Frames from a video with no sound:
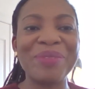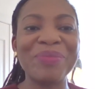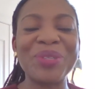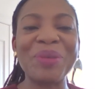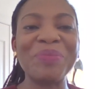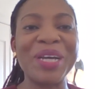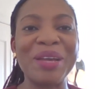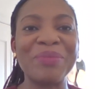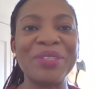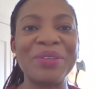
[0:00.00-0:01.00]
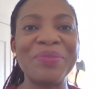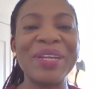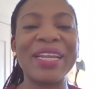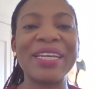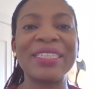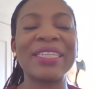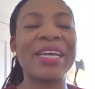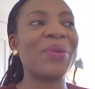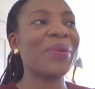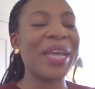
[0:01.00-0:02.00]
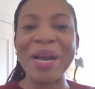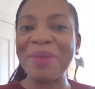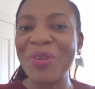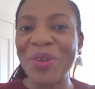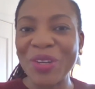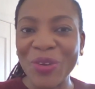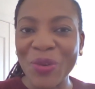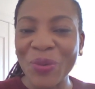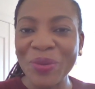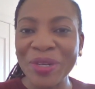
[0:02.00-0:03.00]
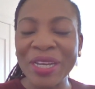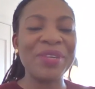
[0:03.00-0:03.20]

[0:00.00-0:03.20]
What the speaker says: Sometimes realizing that, okay, I'm not alone,